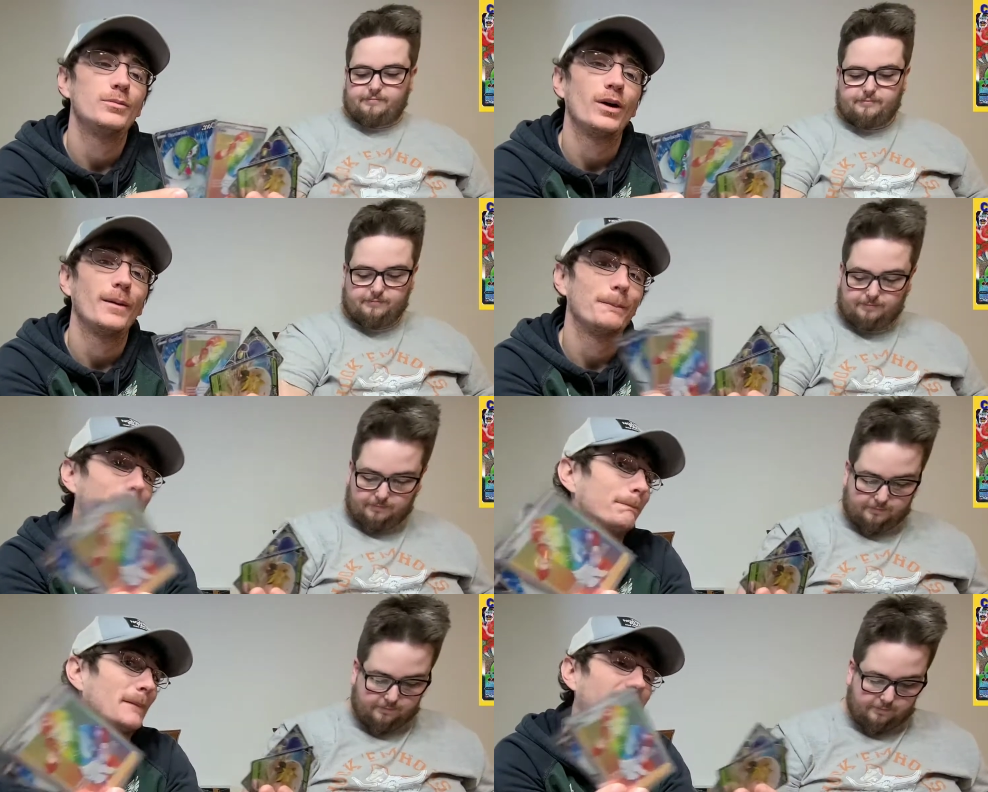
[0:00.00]
Speaker 1: But
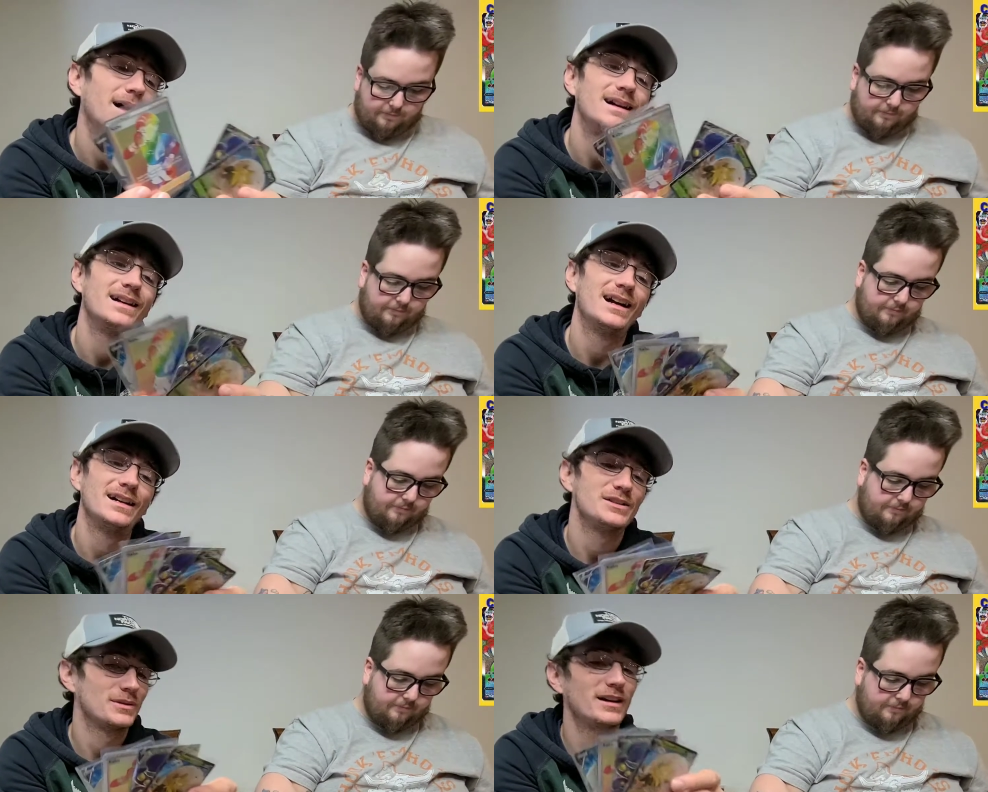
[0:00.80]
yeah, he's
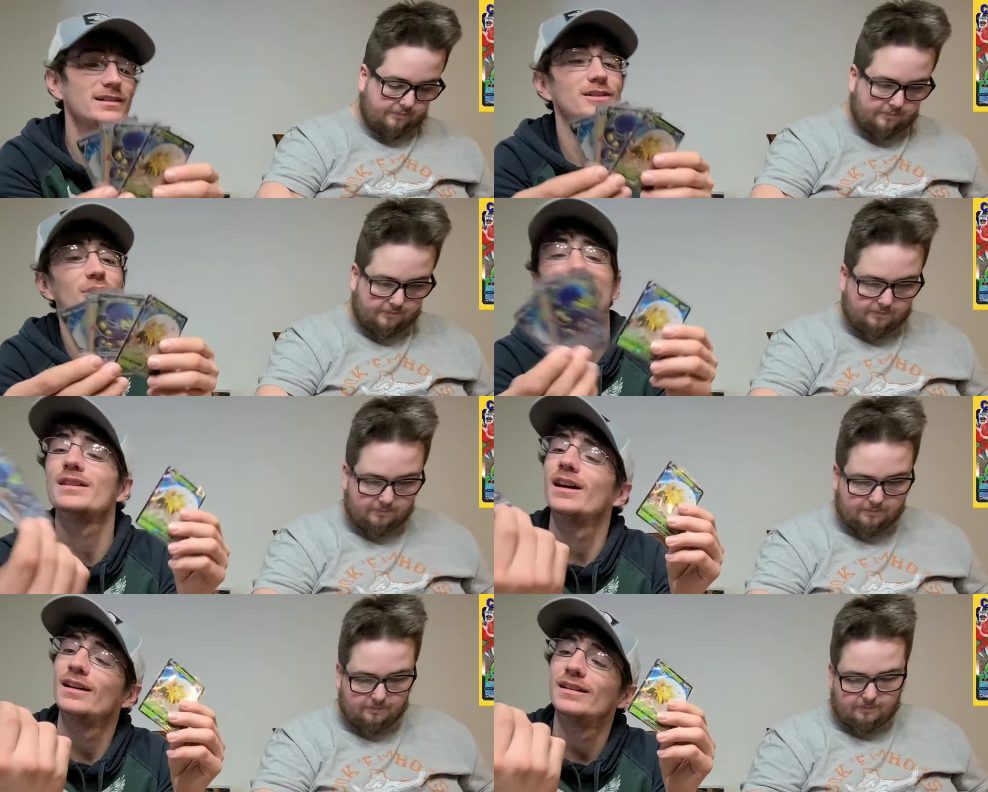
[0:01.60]
right. No, it's a
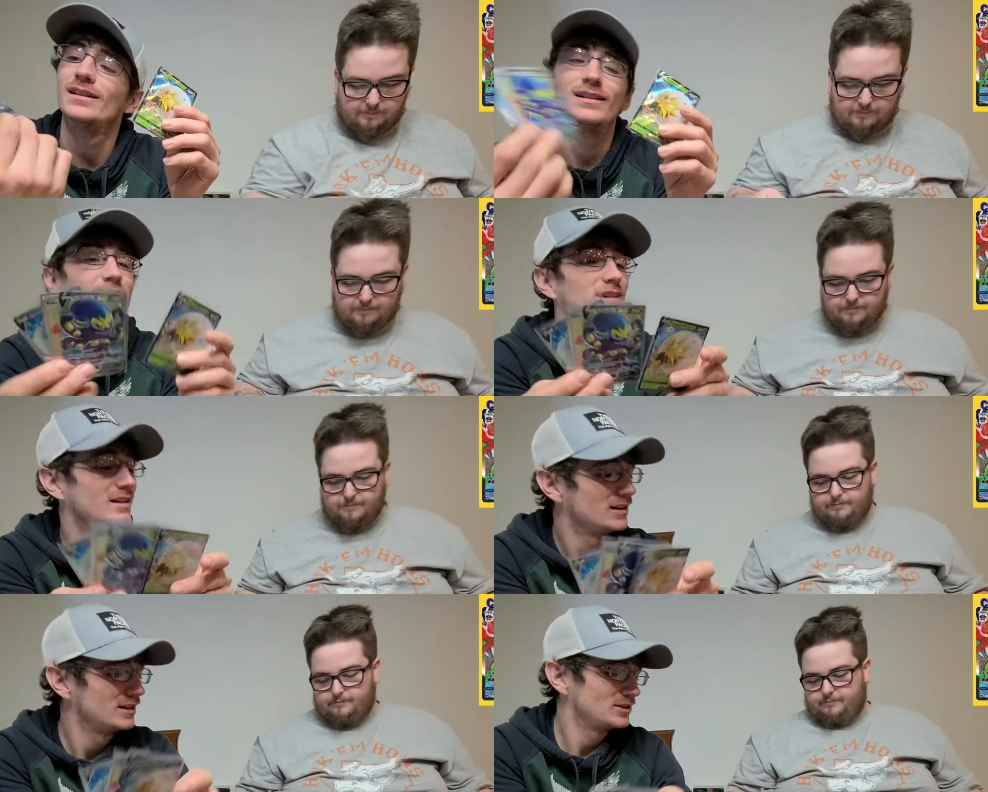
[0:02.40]
uh,
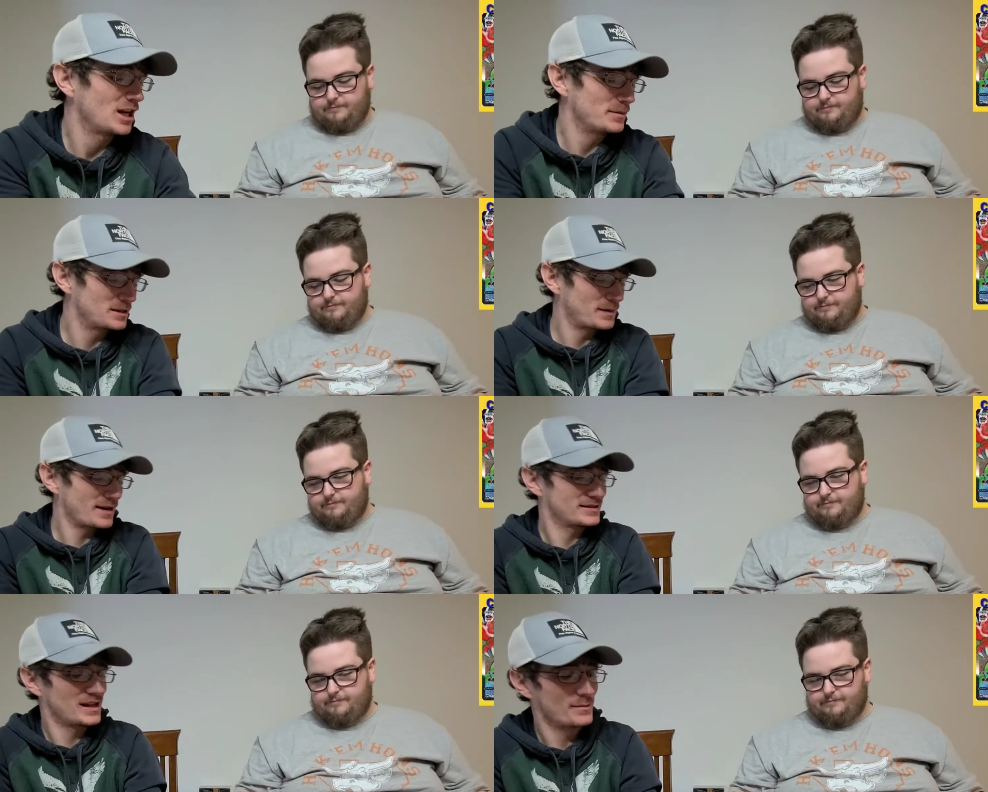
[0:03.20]
Champions Path
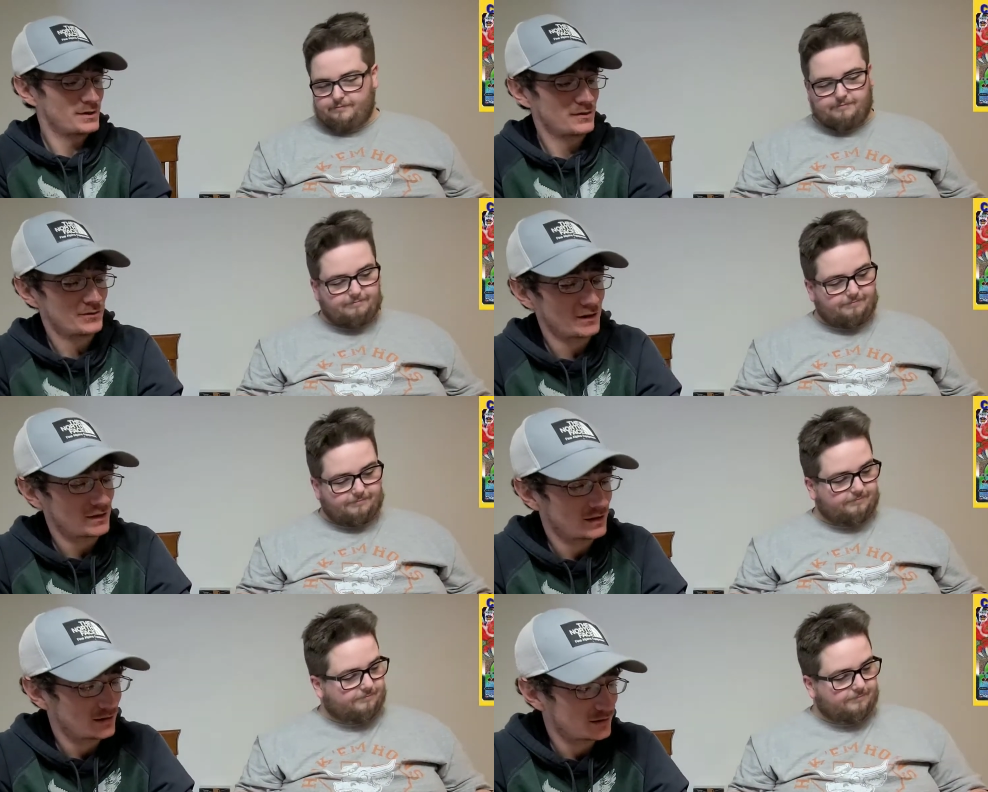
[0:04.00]
has not been a friendly
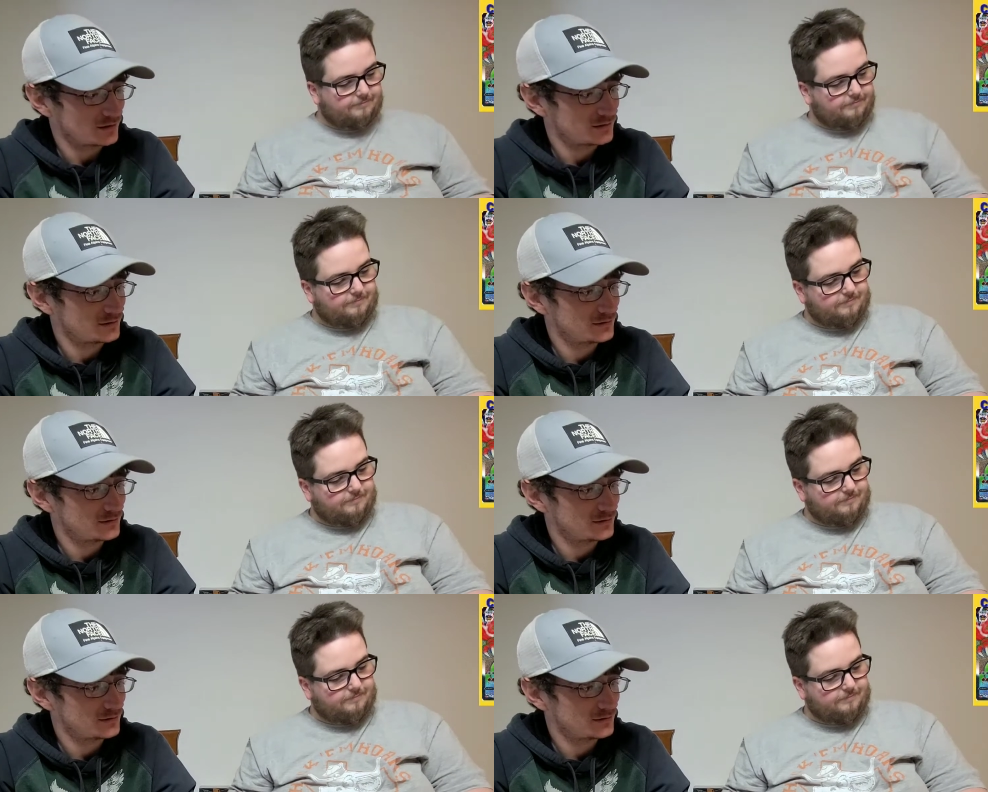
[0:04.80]
hitter.